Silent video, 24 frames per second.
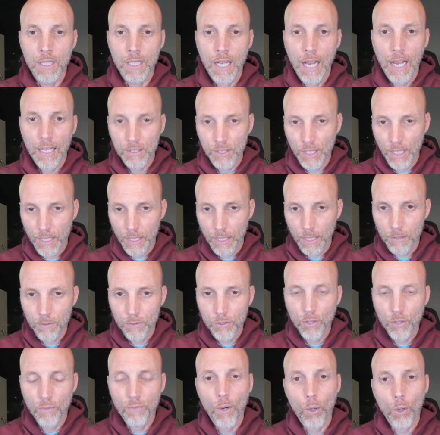I say
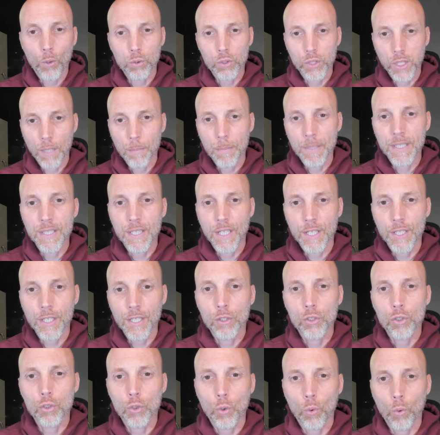to folks, let me tell you a
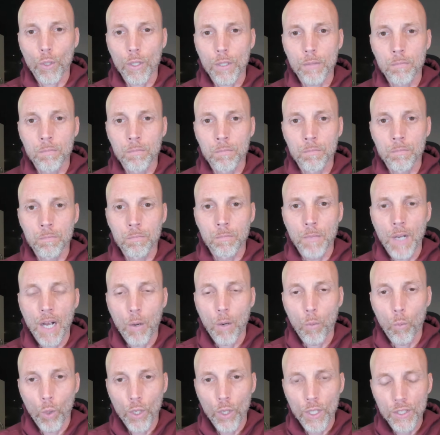story. I
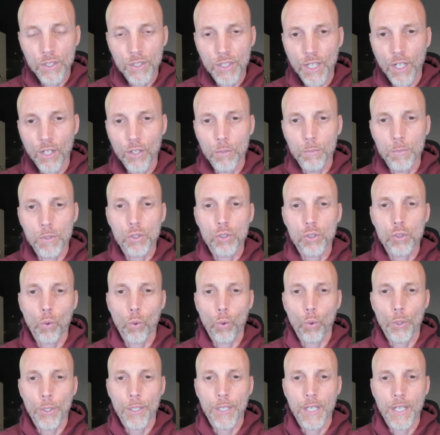want to tell them a
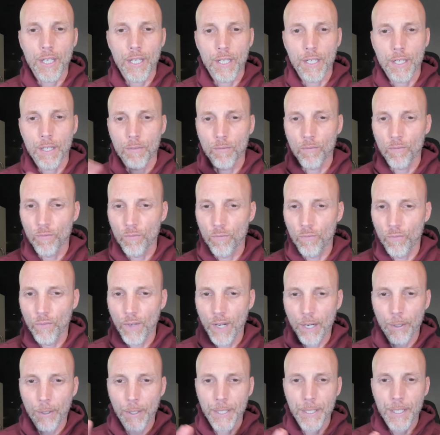story,
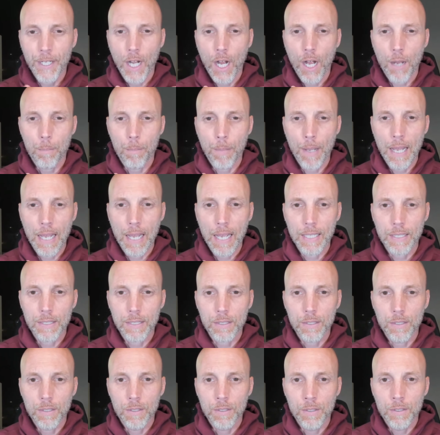very compact,
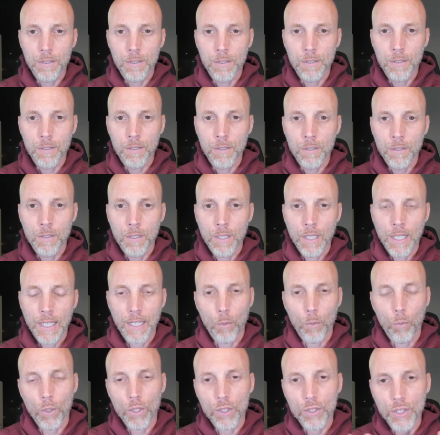and I
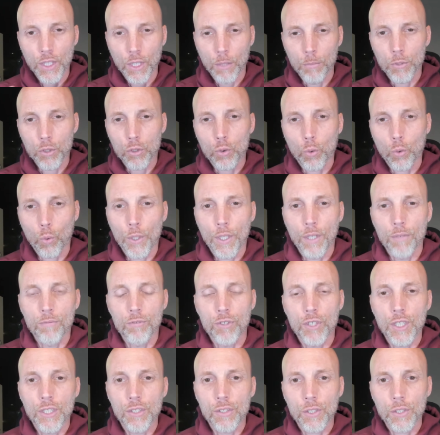want to tell them the story of
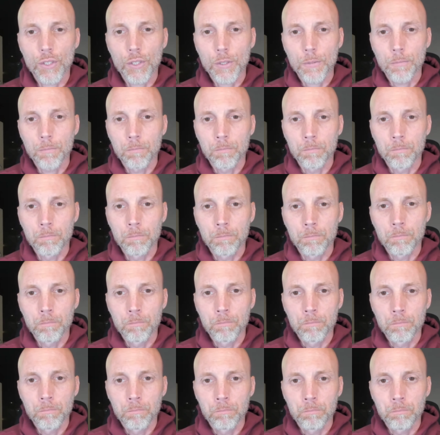Jesus
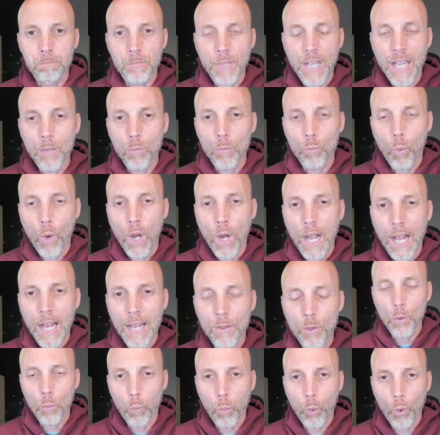and why
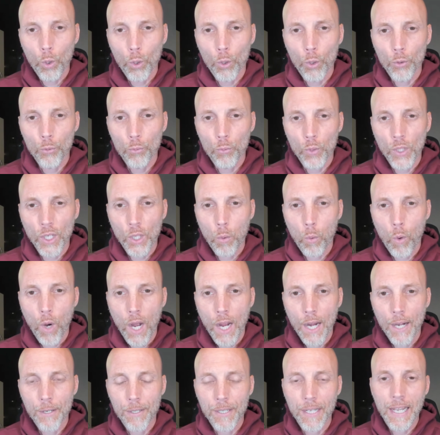world
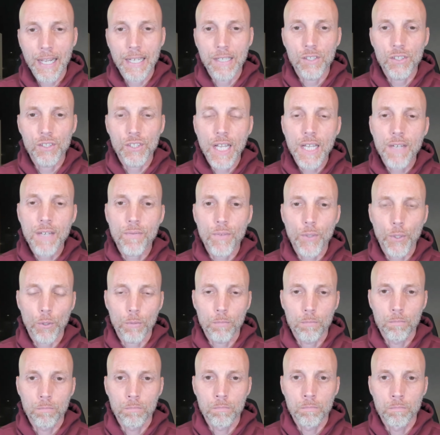required a savior.
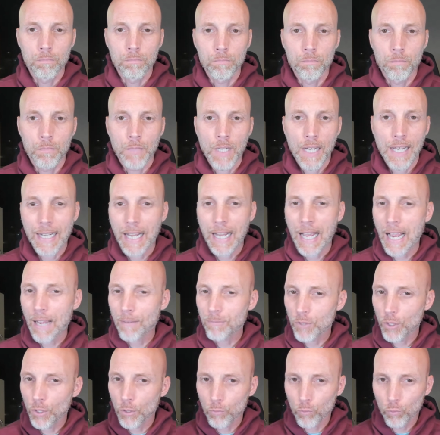And I
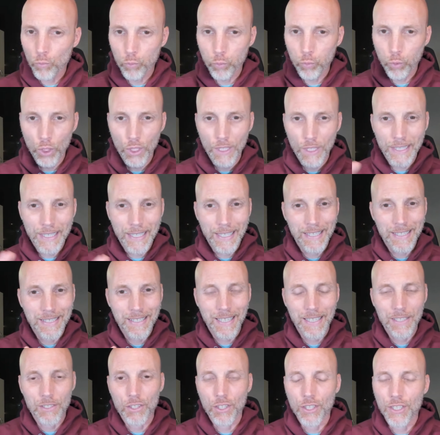have to really
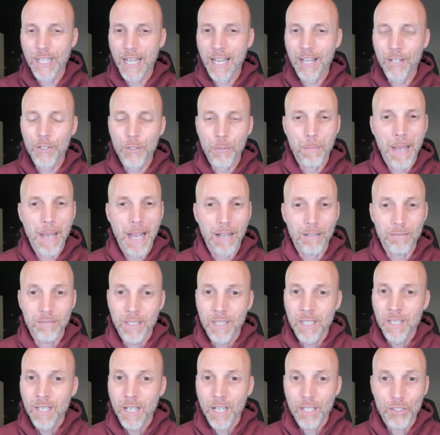condense it down to about
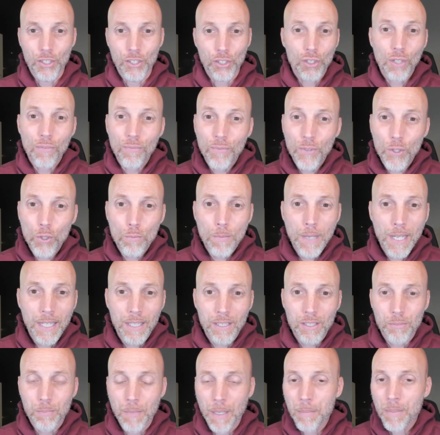just a few
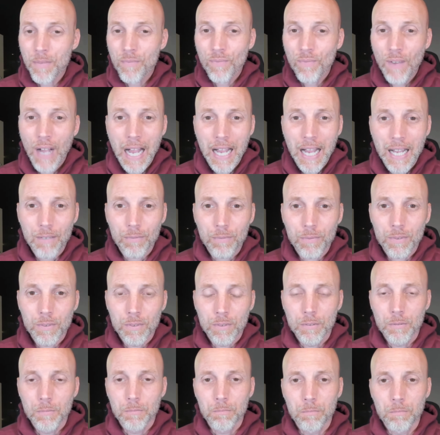minutes, maybe five,
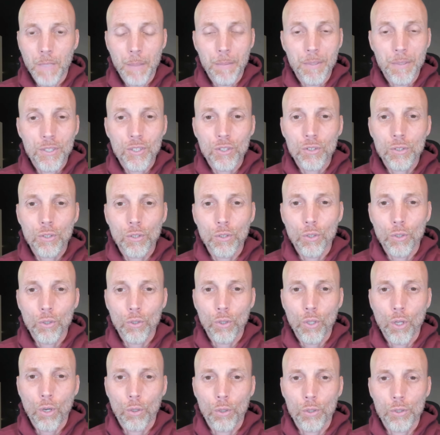maybe just a little
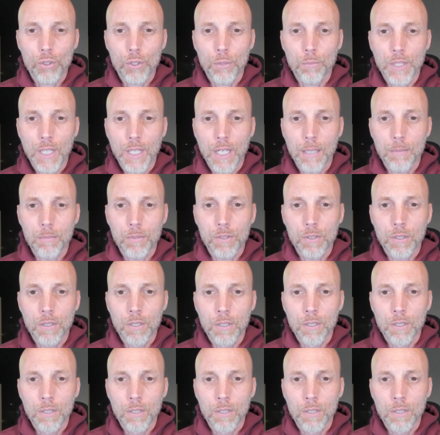longer sometimes.